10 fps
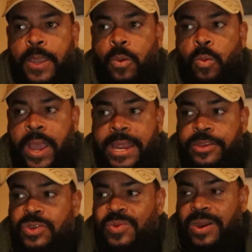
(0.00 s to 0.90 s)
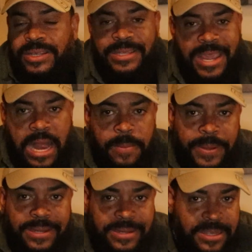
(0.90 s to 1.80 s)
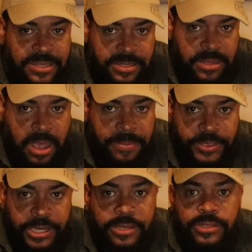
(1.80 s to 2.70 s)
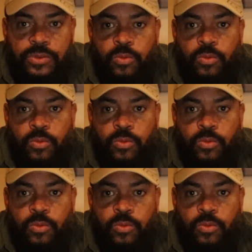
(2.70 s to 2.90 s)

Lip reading: when you are scalping these options,